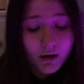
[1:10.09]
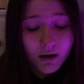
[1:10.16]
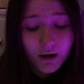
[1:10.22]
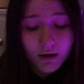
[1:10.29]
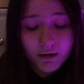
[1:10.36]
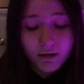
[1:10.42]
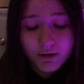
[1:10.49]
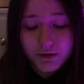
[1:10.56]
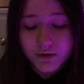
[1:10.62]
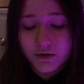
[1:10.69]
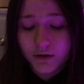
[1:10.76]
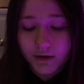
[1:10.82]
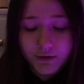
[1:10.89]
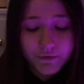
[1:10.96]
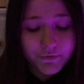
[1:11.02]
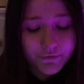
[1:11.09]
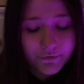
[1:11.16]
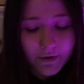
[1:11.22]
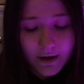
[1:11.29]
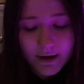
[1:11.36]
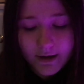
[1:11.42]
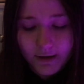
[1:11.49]
And it just looks
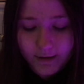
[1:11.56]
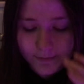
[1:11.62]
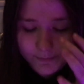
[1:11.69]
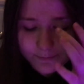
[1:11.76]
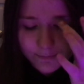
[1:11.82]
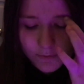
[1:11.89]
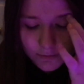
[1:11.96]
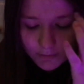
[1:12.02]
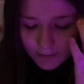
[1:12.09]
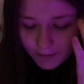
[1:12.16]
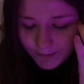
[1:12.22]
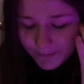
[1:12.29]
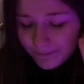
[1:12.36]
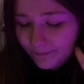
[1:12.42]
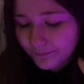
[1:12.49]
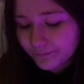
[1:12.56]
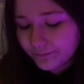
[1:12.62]
fun, okay?